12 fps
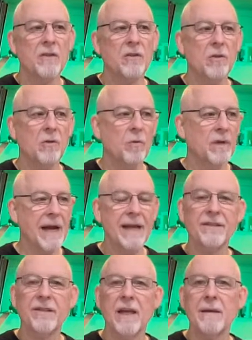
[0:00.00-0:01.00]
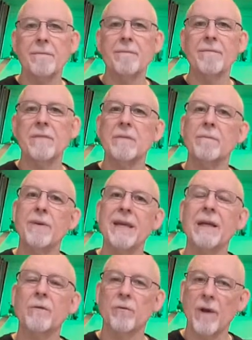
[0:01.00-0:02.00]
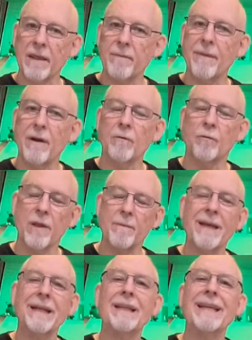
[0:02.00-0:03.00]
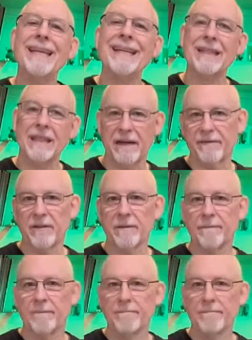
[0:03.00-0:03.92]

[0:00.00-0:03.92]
to what I say being rhythmically clever.